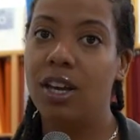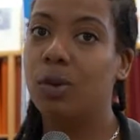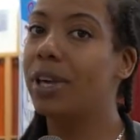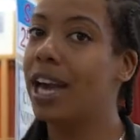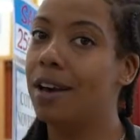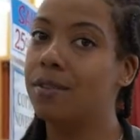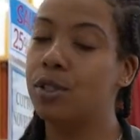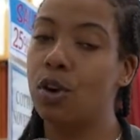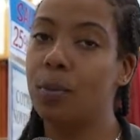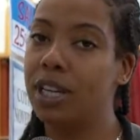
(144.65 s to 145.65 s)
we have
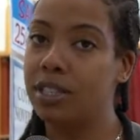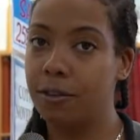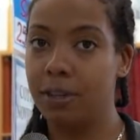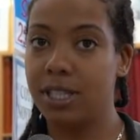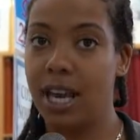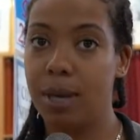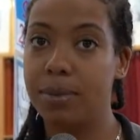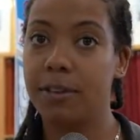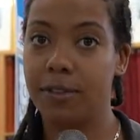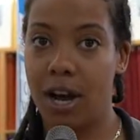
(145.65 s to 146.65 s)
so many different types
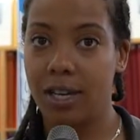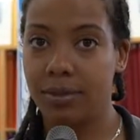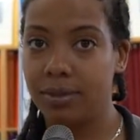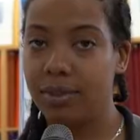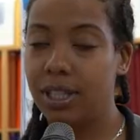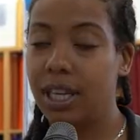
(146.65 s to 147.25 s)
of cotton,